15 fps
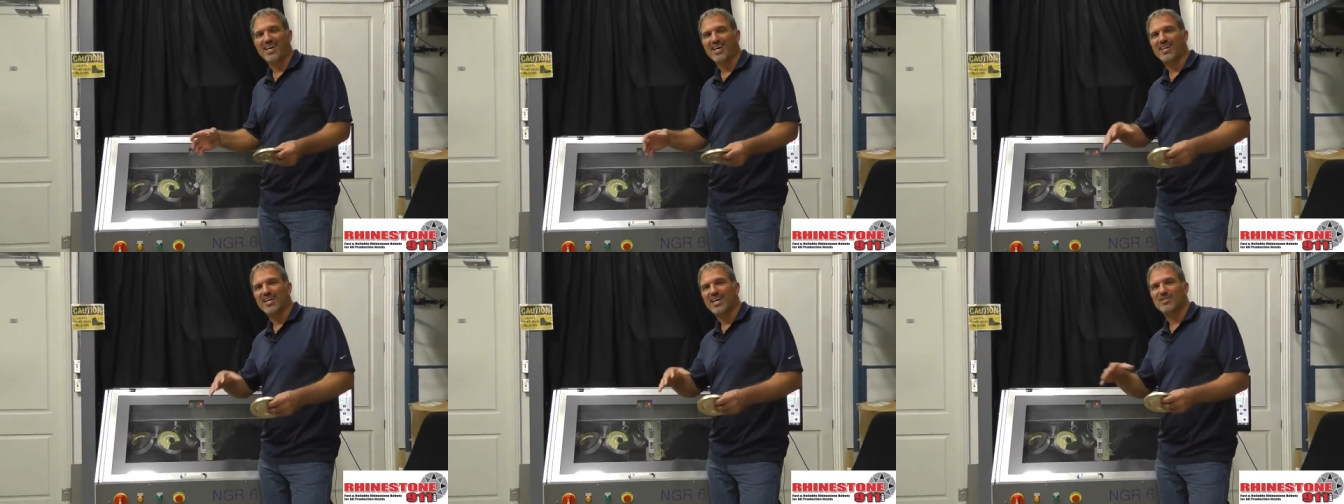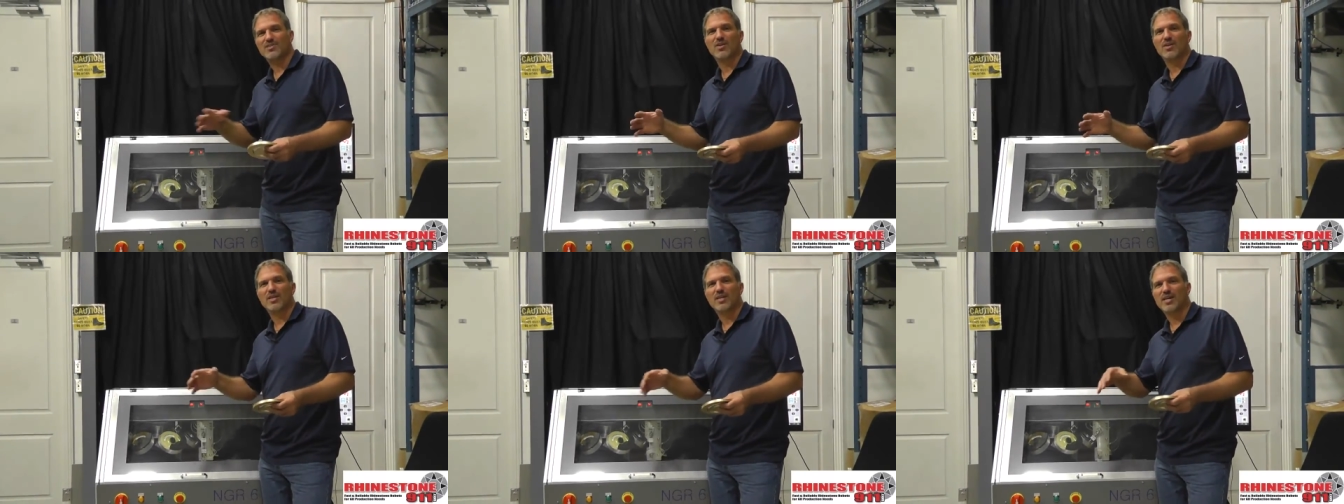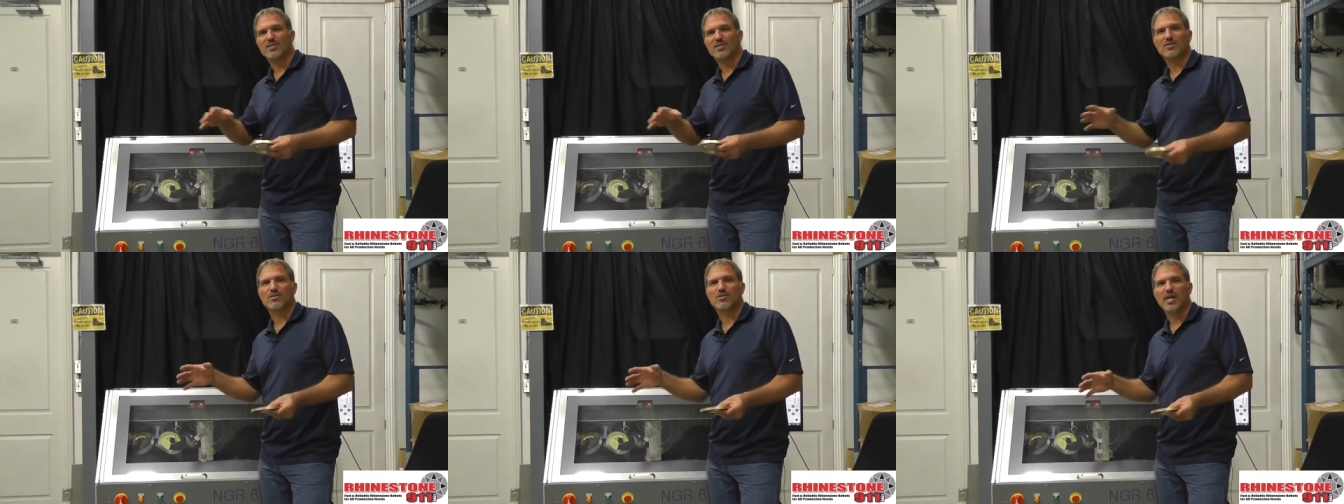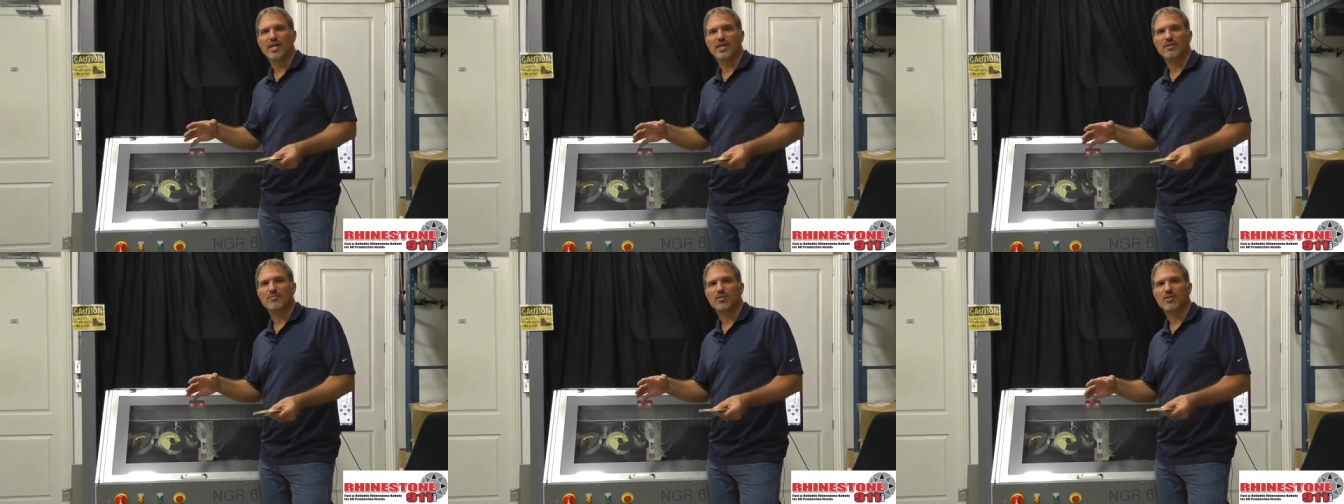and that's all he does is
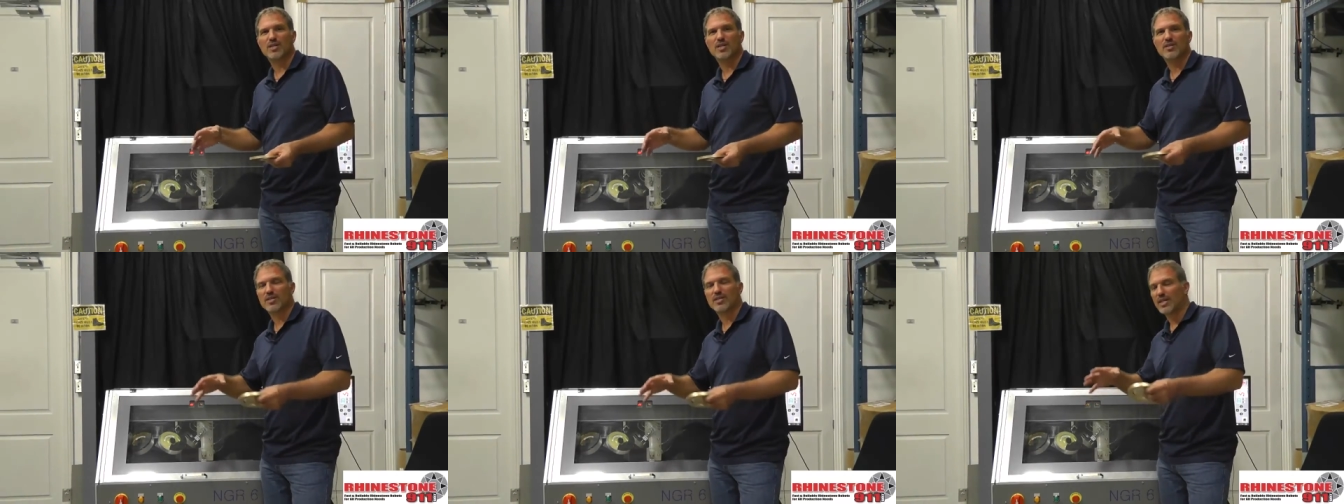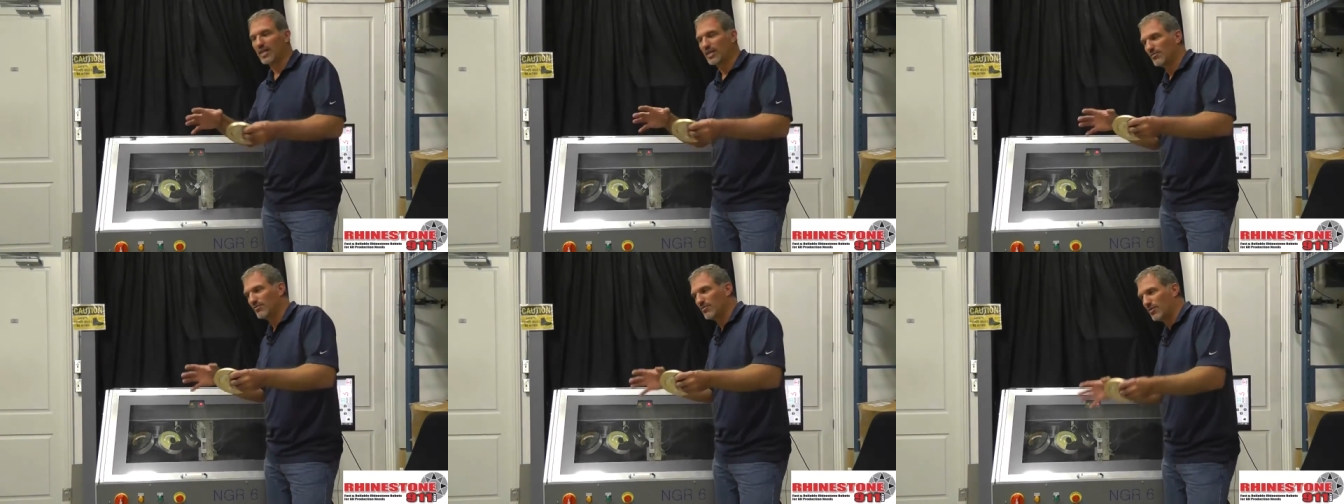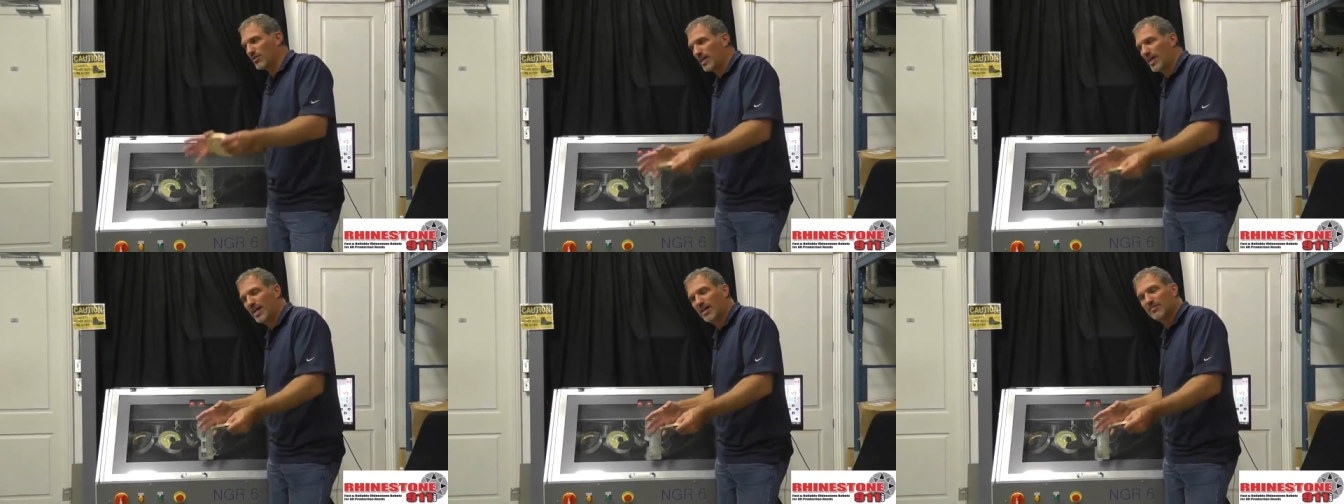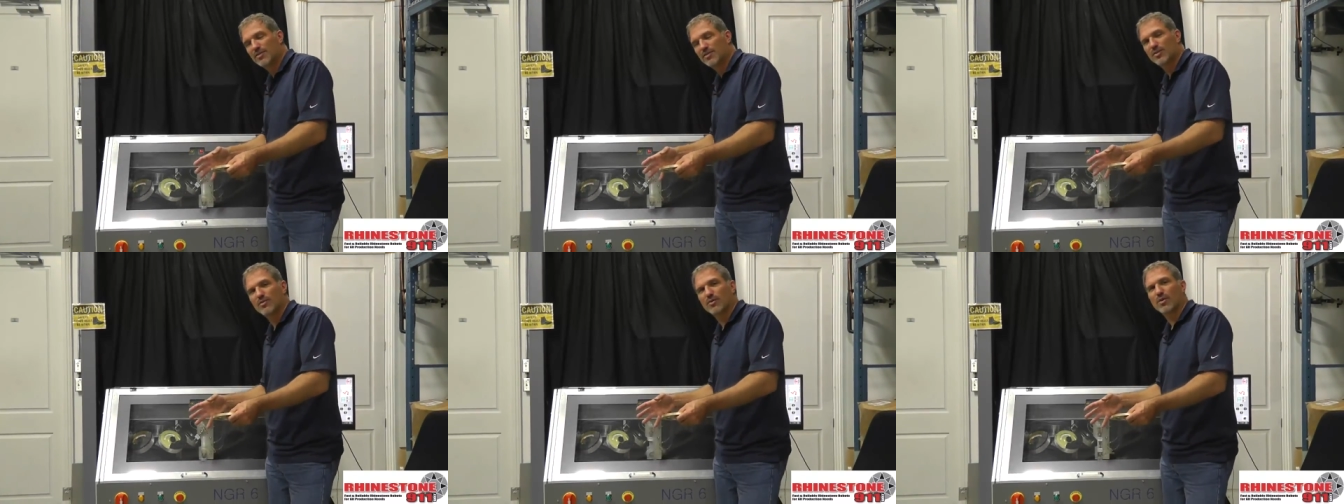check the machines, and they can afford to have
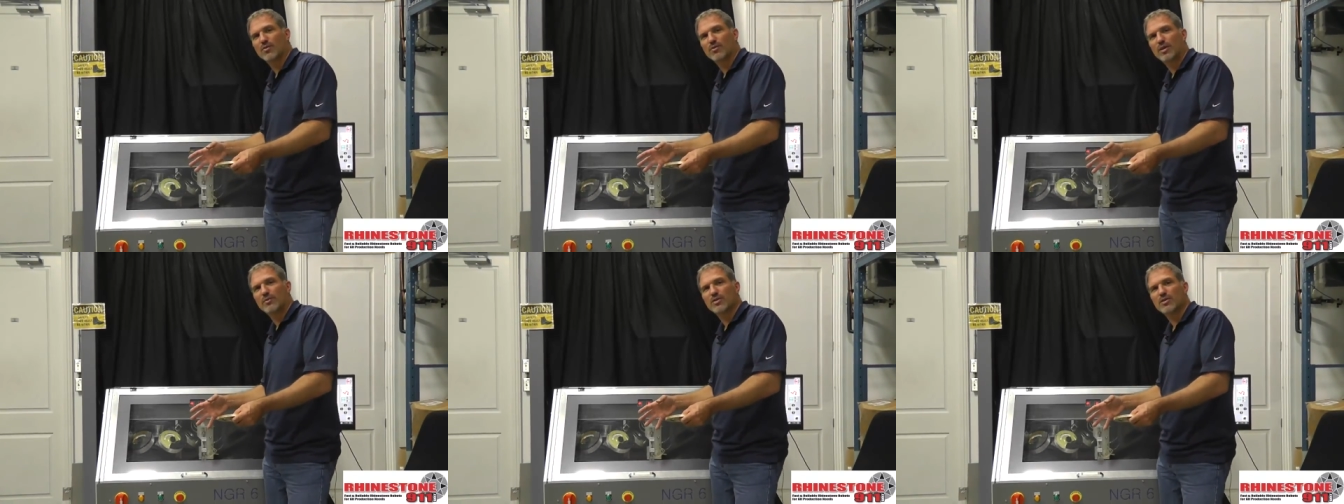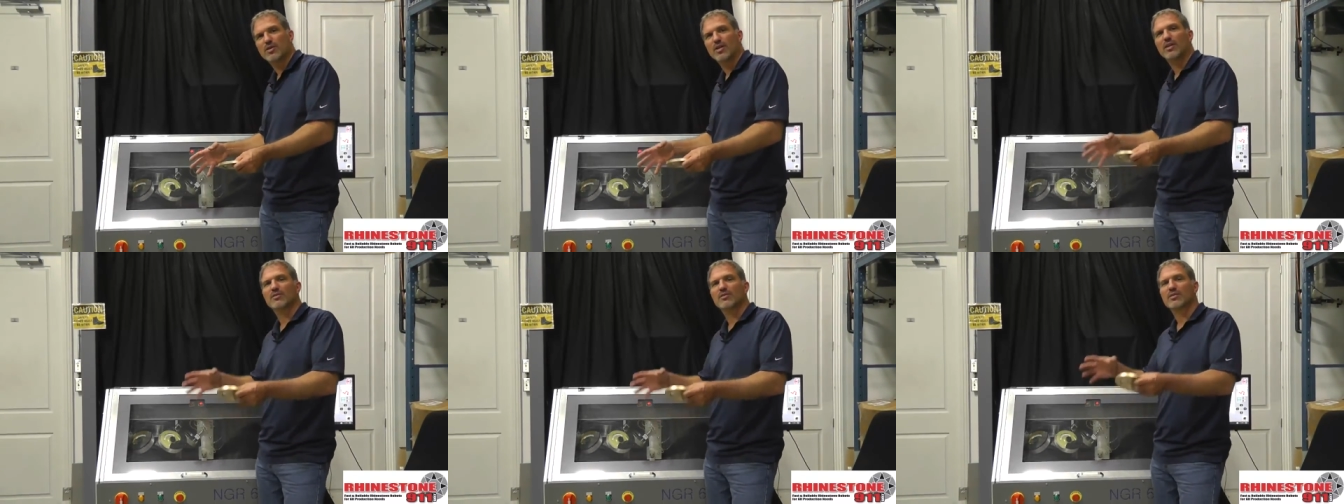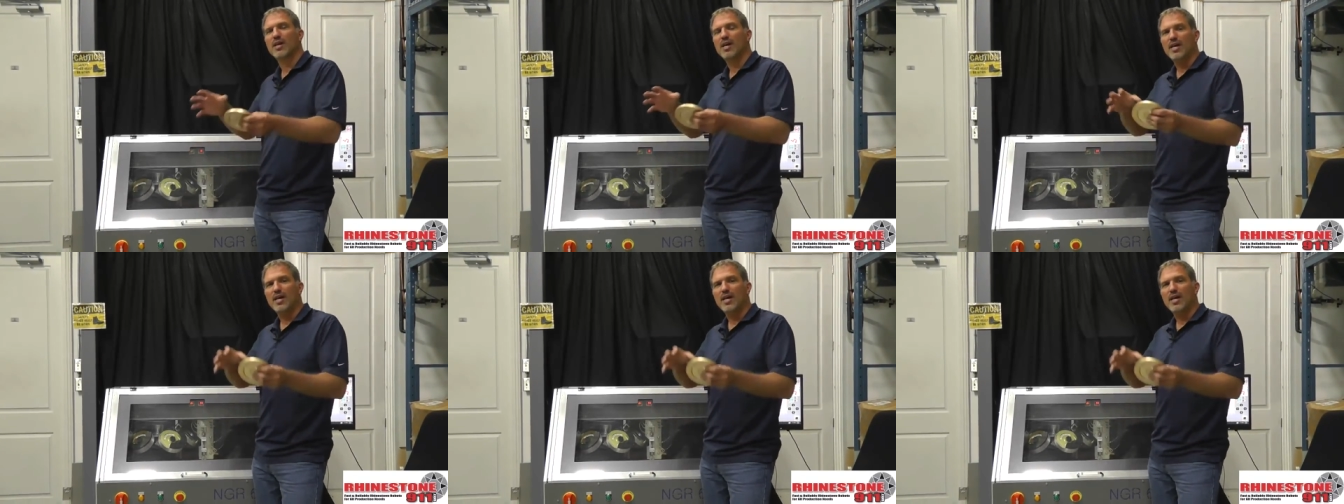2 or 3 machines